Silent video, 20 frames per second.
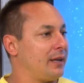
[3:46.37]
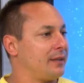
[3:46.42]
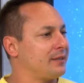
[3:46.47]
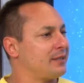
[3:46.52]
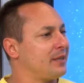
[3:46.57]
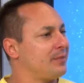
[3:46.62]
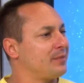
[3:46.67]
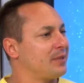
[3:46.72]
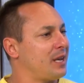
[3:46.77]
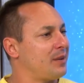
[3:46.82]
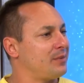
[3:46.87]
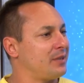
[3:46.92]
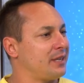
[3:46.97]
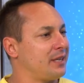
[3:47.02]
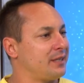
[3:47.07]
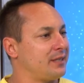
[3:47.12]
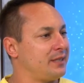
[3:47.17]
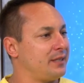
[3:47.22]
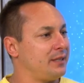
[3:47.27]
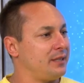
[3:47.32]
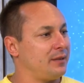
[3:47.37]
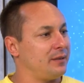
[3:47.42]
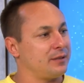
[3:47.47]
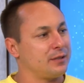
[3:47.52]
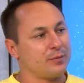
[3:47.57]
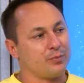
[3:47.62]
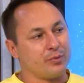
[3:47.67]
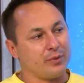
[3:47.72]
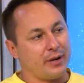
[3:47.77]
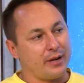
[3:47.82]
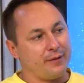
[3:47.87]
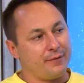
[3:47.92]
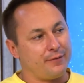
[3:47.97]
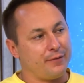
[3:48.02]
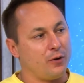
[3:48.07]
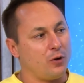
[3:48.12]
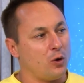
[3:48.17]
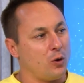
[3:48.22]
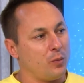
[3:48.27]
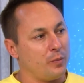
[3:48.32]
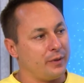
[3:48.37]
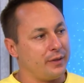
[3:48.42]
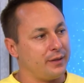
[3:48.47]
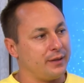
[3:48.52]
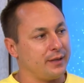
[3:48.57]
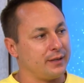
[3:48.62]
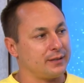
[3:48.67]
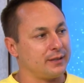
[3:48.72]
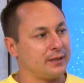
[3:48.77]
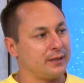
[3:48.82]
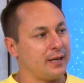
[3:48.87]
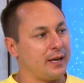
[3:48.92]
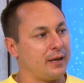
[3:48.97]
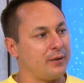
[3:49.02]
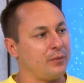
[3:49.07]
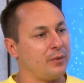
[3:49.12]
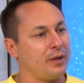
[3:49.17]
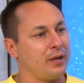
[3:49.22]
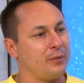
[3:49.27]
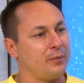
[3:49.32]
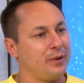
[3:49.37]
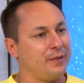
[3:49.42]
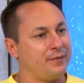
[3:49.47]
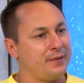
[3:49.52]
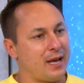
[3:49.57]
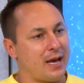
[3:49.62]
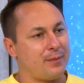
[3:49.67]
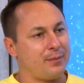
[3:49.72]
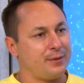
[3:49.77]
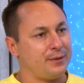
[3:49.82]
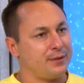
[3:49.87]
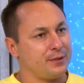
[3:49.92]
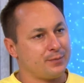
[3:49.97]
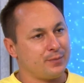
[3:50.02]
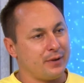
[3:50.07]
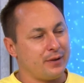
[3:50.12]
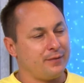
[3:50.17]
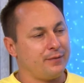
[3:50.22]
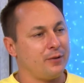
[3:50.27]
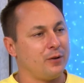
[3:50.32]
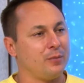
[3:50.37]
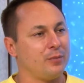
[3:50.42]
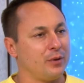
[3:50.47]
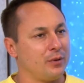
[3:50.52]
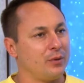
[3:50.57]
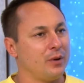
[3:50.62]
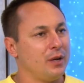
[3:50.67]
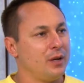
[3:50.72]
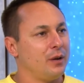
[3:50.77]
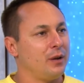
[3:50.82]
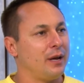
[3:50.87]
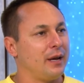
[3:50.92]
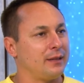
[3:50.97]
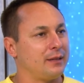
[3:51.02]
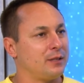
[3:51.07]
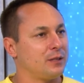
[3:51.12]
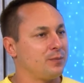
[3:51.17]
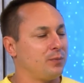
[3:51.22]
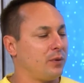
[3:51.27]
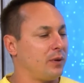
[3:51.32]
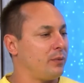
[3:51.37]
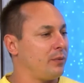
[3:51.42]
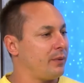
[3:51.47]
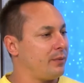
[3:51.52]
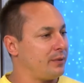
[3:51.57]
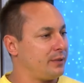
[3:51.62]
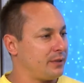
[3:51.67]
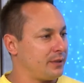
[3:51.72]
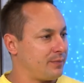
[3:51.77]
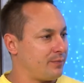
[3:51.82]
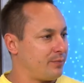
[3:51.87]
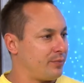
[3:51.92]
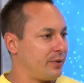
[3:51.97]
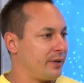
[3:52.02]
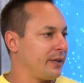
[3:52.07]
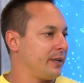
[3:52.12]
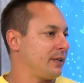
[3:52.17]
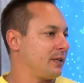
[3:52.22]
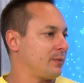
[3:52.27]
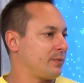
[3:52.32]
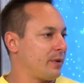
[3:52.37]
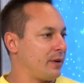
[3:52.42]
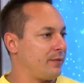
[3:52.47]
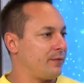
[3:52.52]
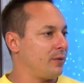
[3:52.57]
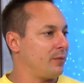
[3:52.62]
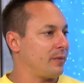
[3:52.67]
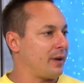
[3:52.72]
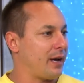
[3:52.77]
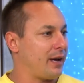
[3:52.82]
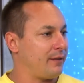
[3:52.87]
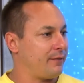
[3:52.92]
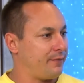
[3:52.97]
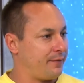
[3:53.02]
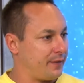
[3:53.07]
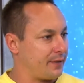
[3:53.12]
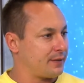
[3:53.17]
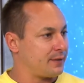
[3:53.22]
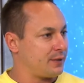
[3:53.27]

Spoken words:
Sometimes it gets into spray foam and things like that, and we've dabbled in the spray foam, but at this point we would just bring in a spray foam guy and fix